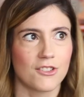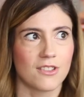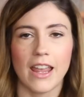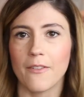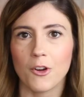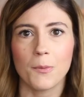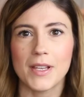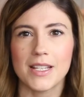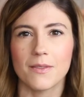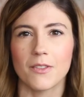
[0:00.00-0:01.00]
gave her a
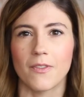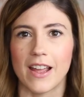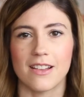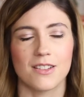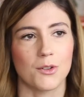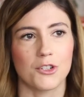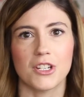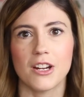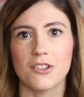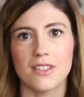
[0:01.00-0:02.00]
piece of advice or
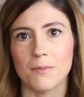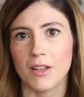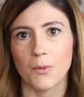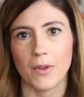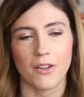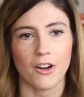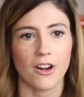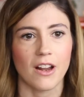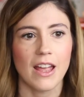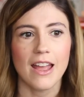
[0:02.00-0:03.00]
shared something with
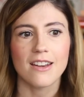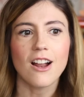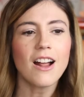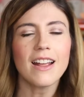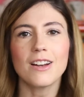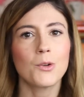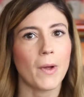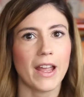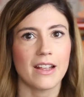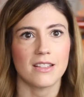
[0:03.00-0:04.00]
her, not in a
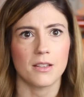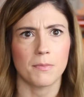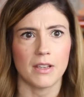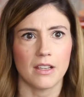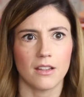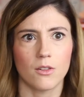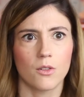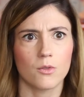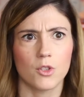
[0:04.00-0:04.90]
way to be